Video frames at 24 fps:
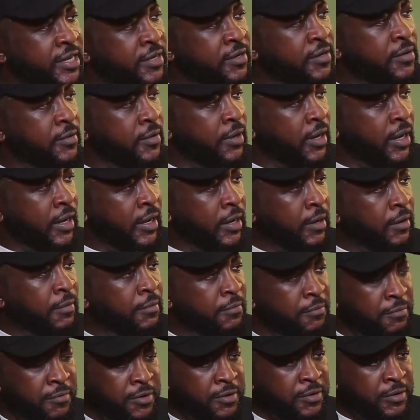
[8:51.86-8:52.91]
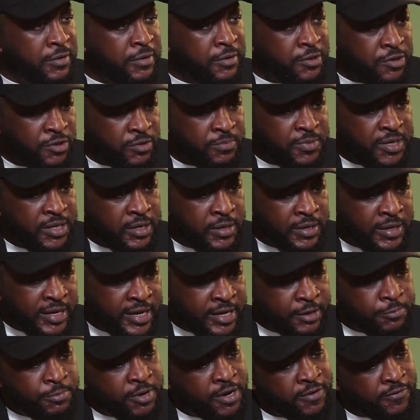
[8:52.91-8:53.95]
lead, uh, used to be the
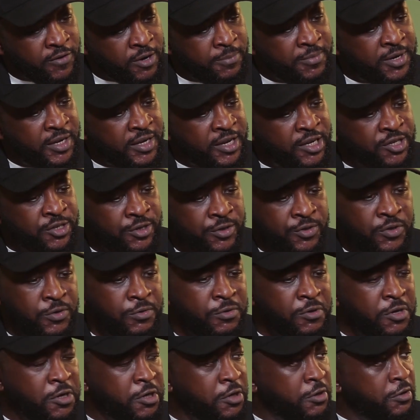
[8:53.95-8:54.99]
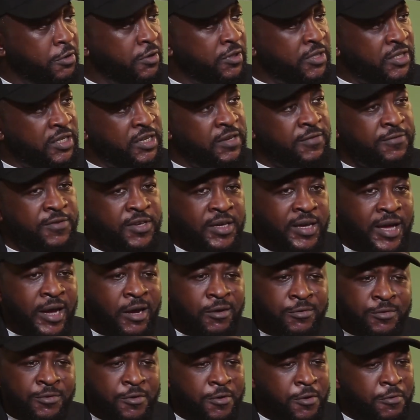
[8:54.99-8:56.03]
lead way of communication. So your TV,
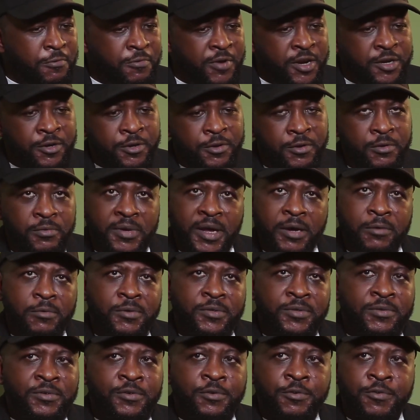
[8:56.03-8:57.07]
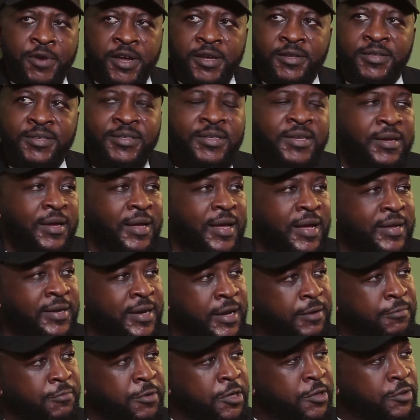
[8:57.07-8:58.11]
outdoor radio, that was great. Mm. And
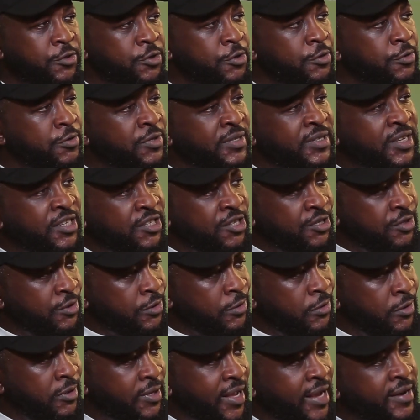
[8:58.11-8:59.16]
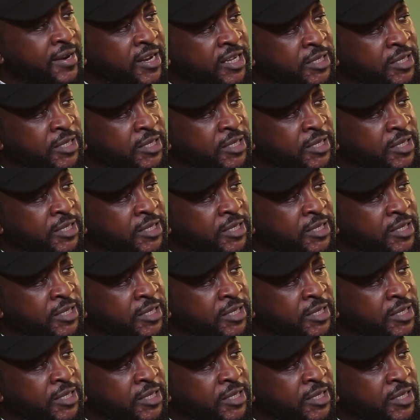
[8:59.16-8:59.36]
then we used to use digital and